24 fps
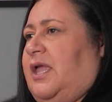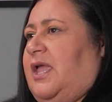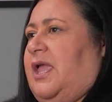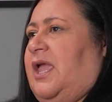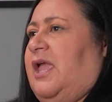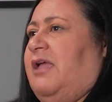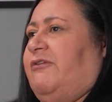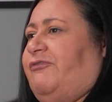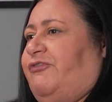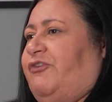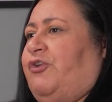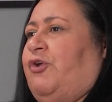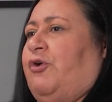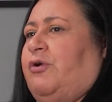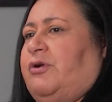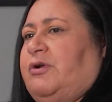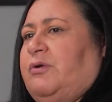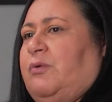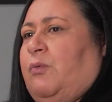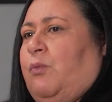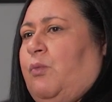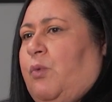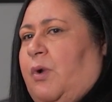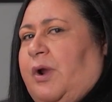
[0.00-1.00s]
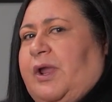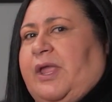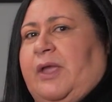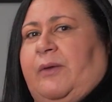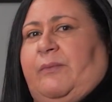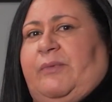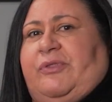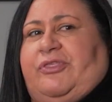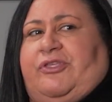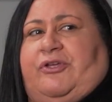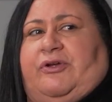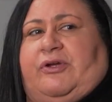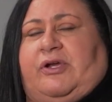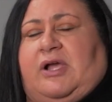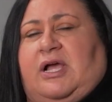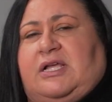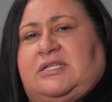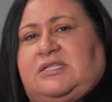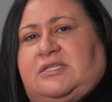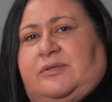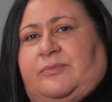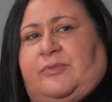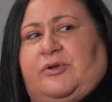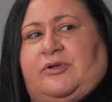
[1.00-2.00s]
if you're working with your
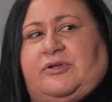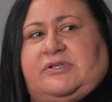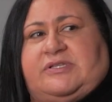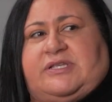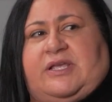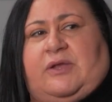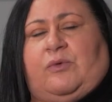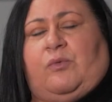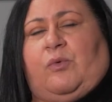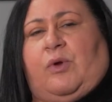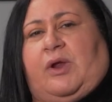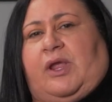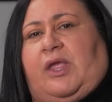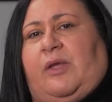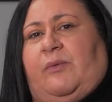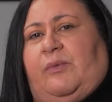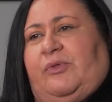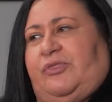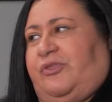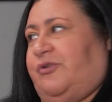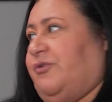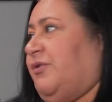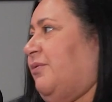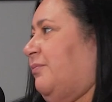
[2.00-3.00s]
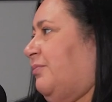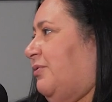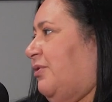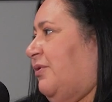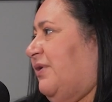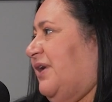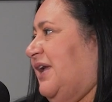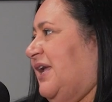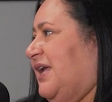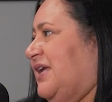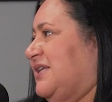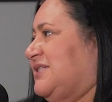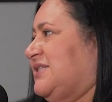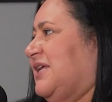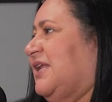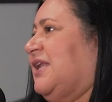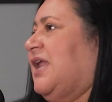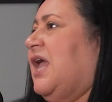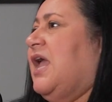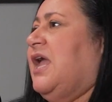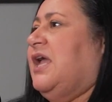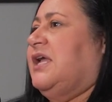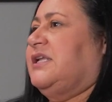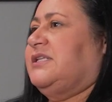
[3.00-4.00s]
customers and working with your employees and
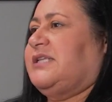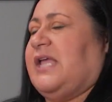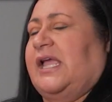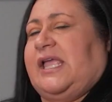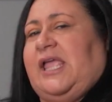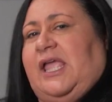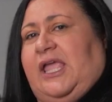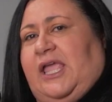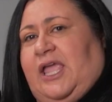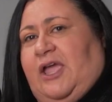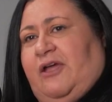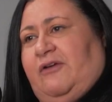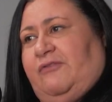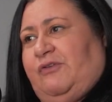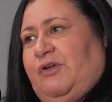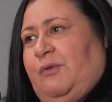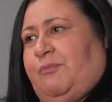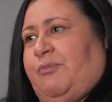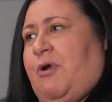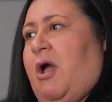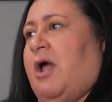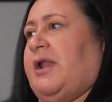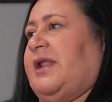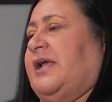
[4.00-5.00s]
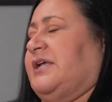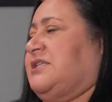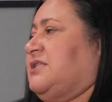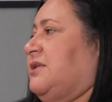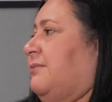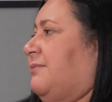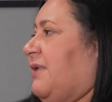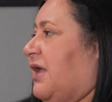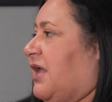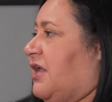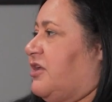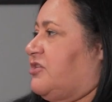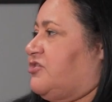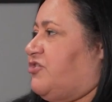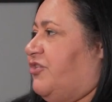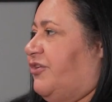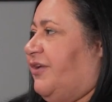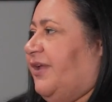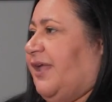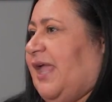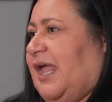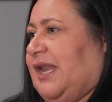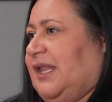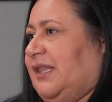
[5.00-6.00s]
taking care of your products and making sure
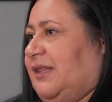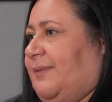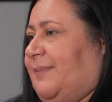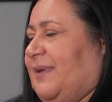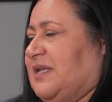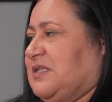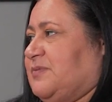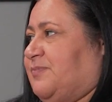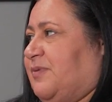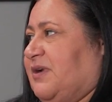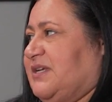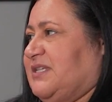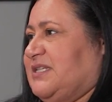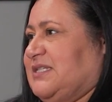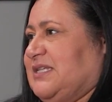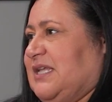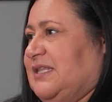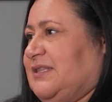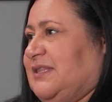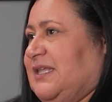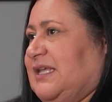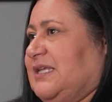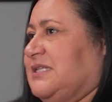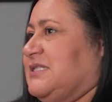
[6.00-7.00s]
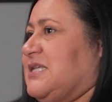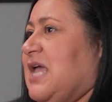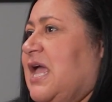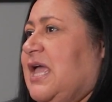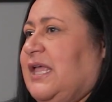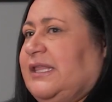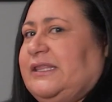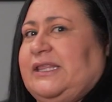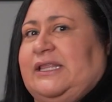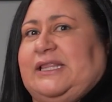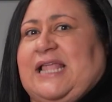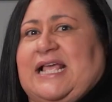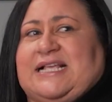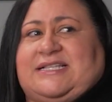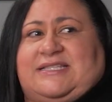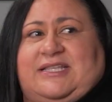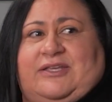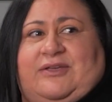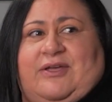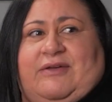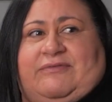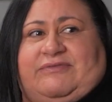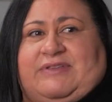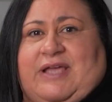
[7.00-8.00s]
you're getting the best prices on things, the last
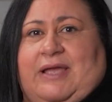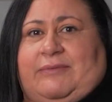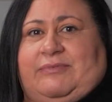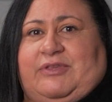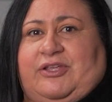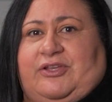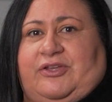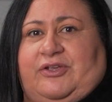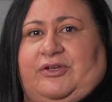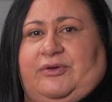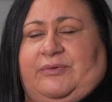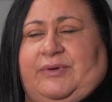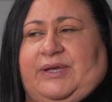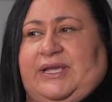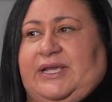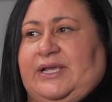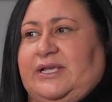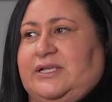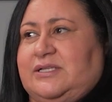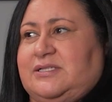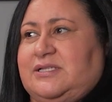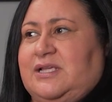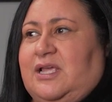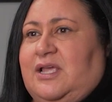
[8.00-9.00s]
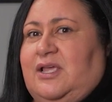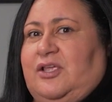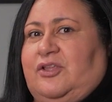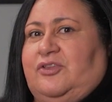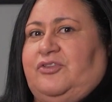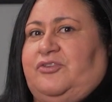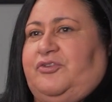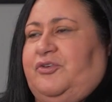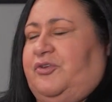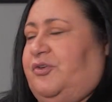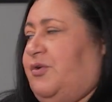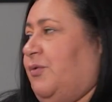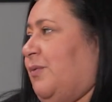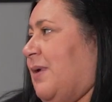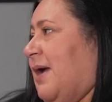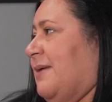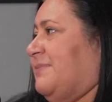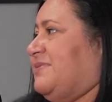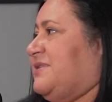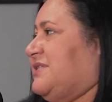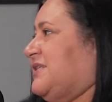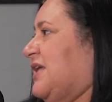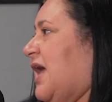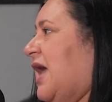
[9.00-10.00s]
thing you have time to do is do your
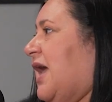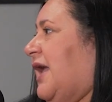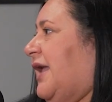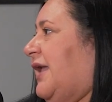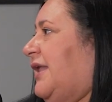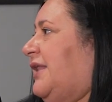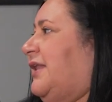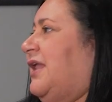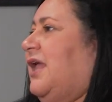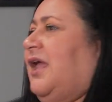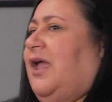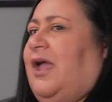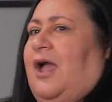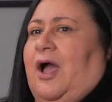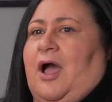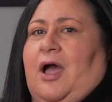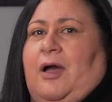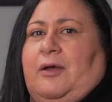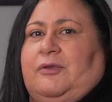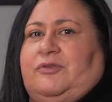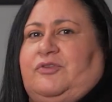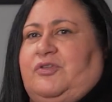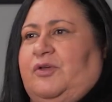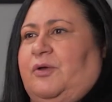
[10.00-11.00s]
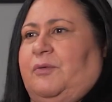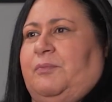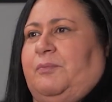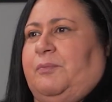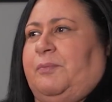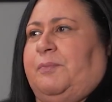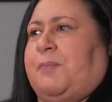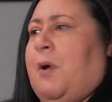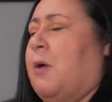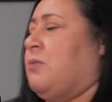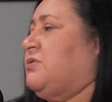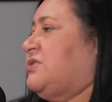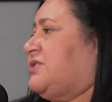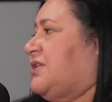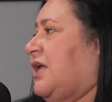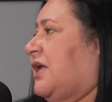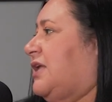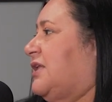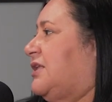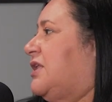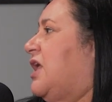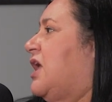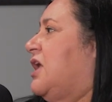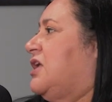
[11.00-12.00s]
website, post
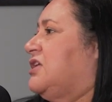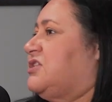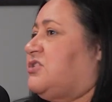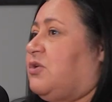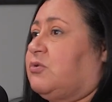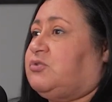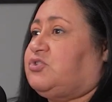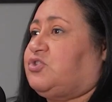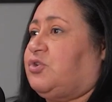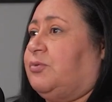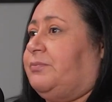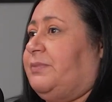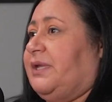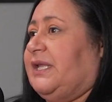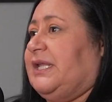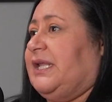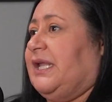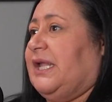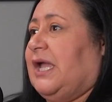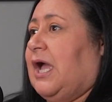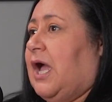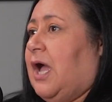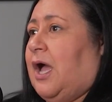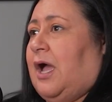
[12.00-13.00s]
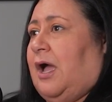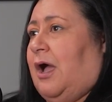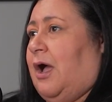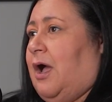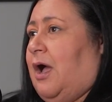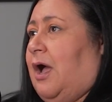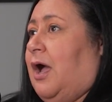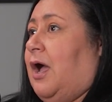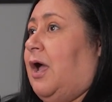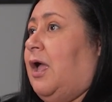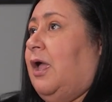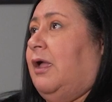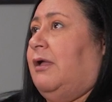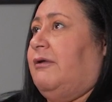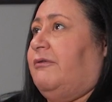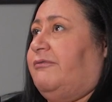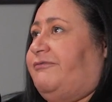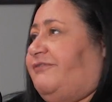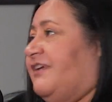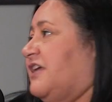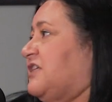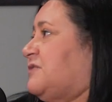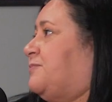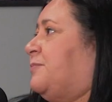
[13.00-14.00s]
on social media,
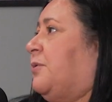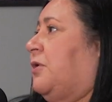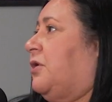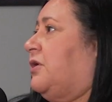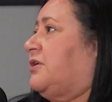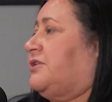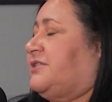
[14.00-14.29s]
Facebook,